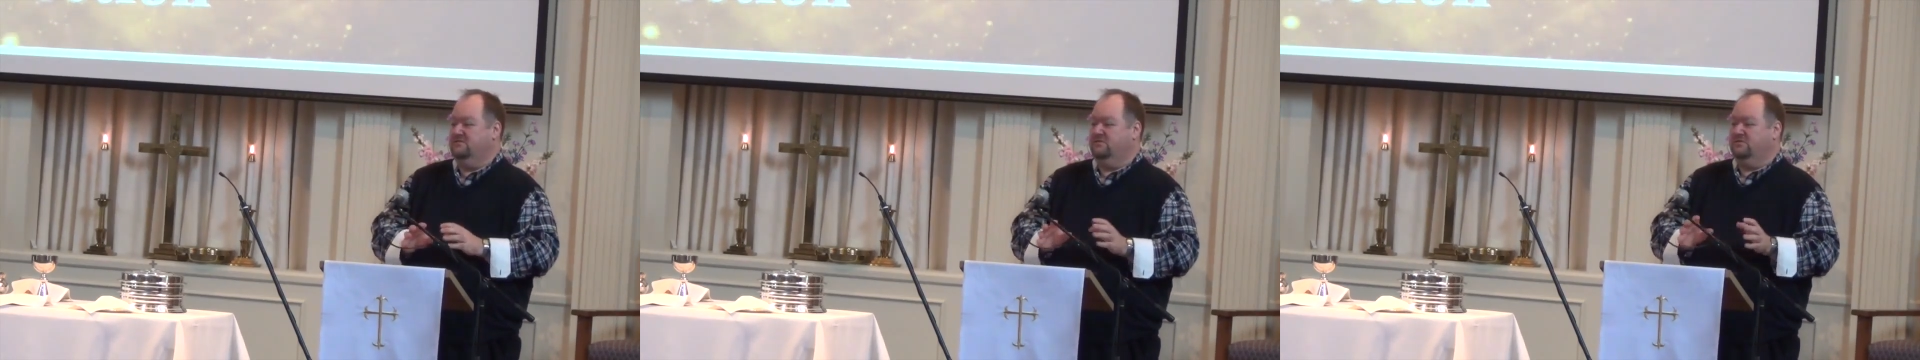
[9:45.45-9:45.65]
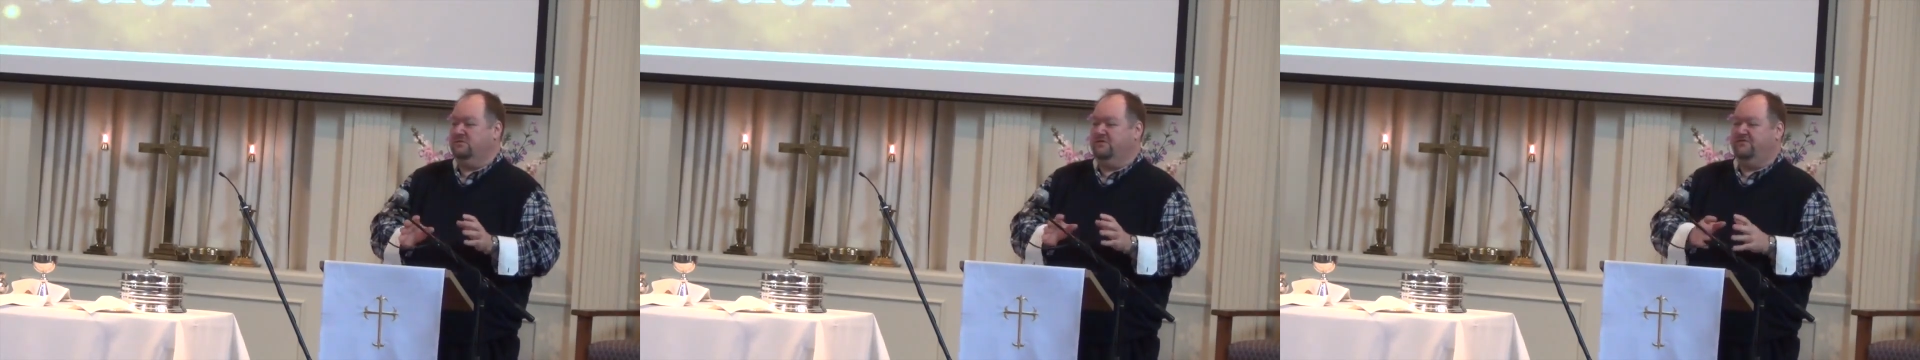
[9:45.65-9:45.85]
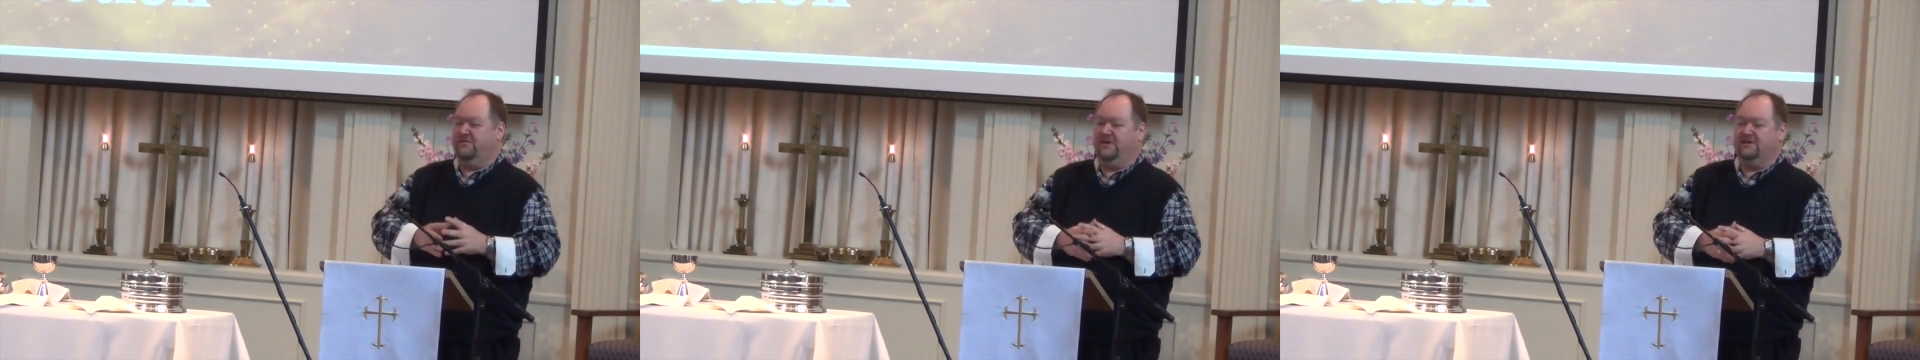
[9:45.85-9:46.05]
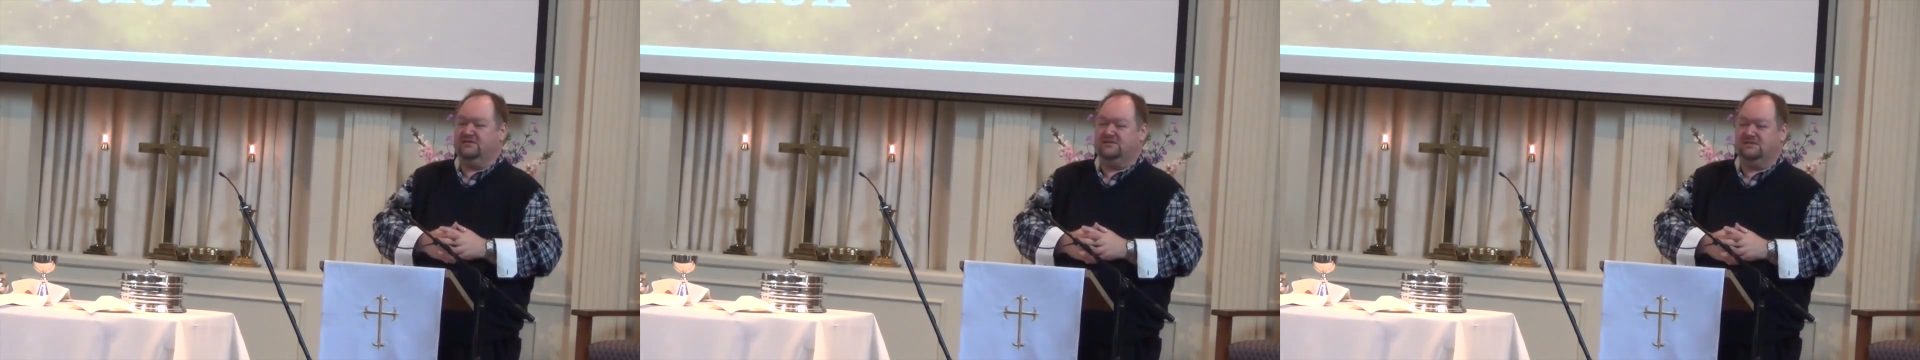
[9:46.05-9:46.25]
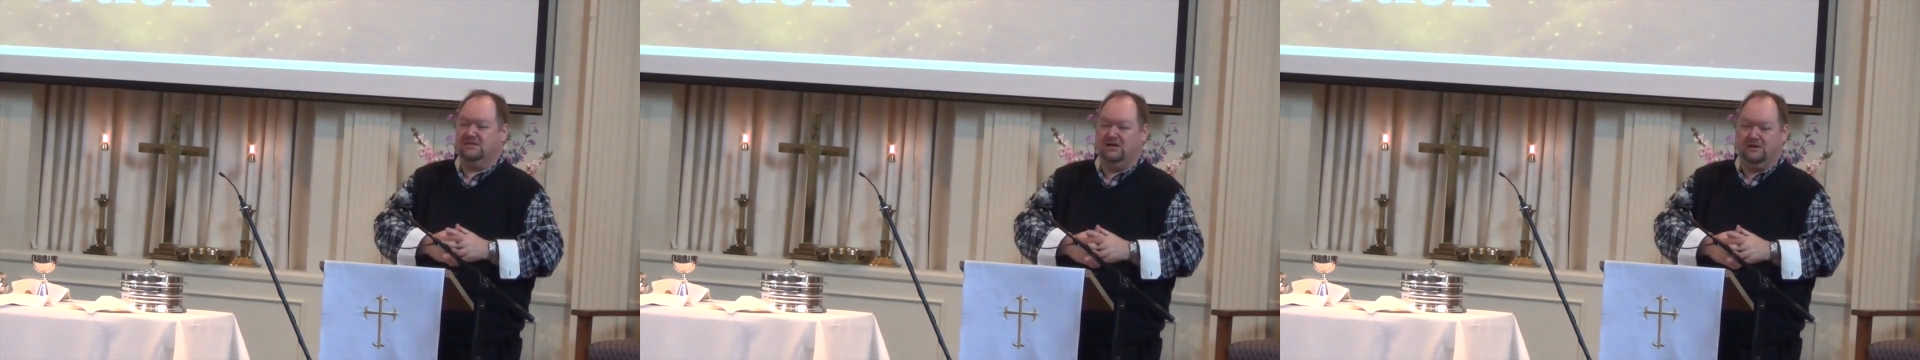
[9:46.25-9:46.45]
when we
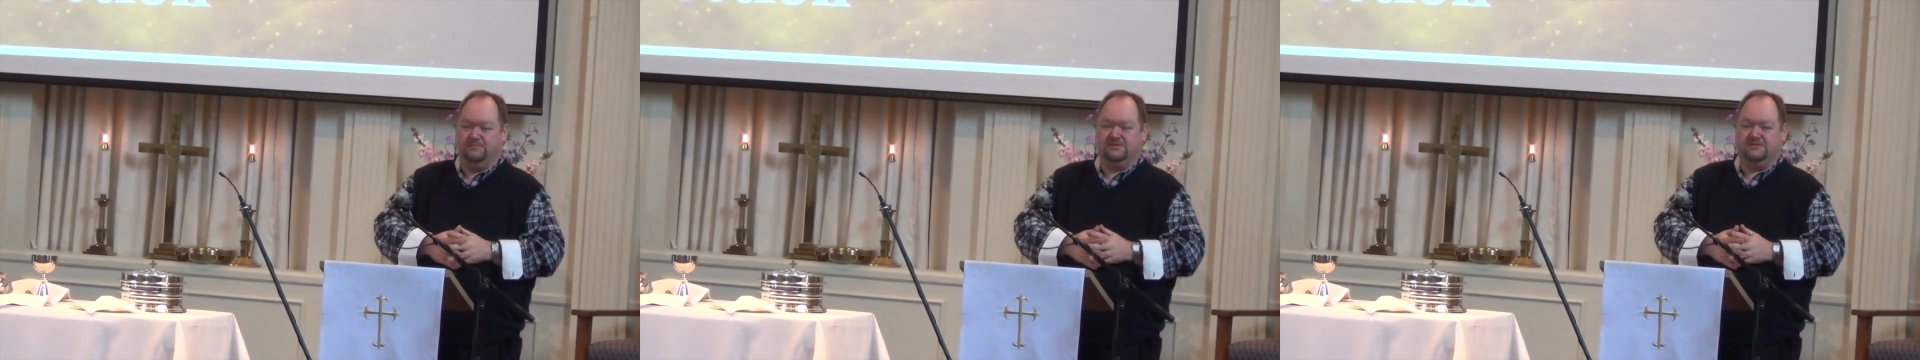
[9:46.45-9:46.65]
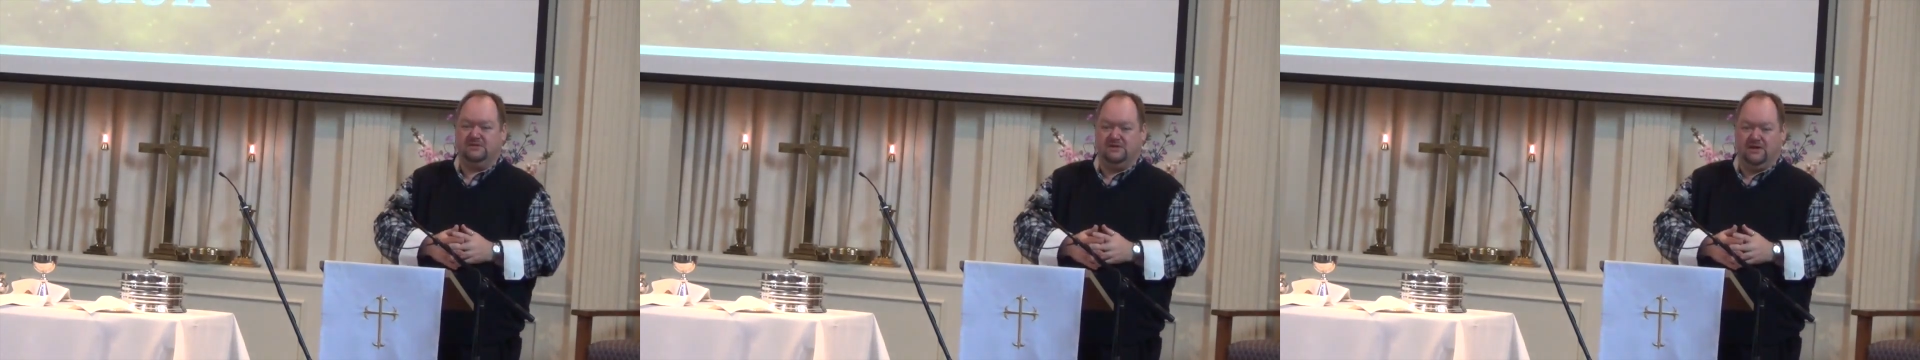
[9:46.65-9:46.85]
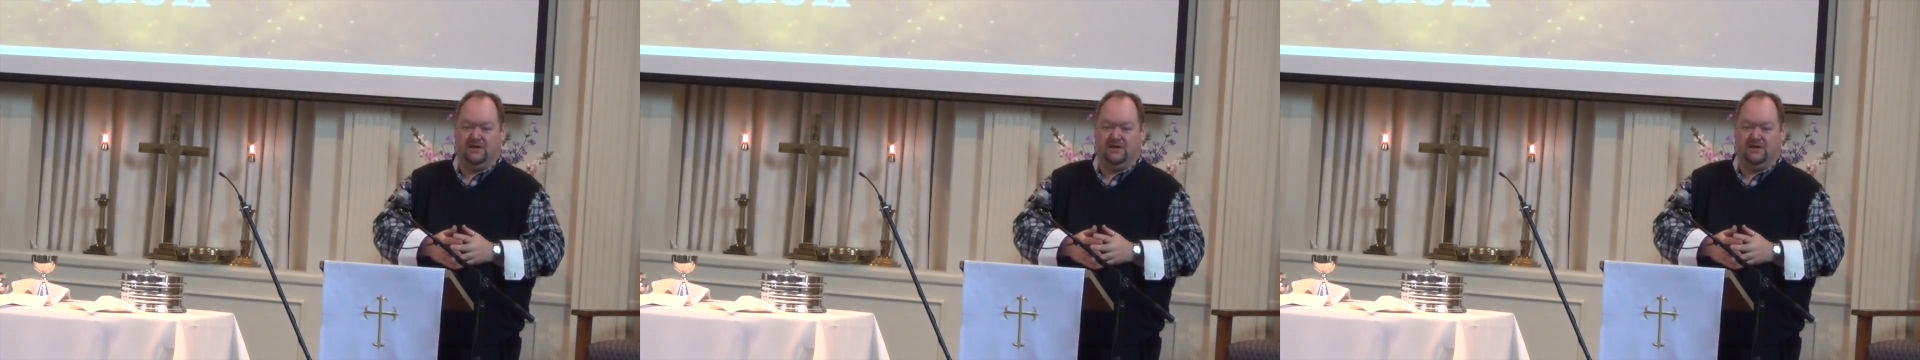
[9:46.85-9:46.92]
face the ups and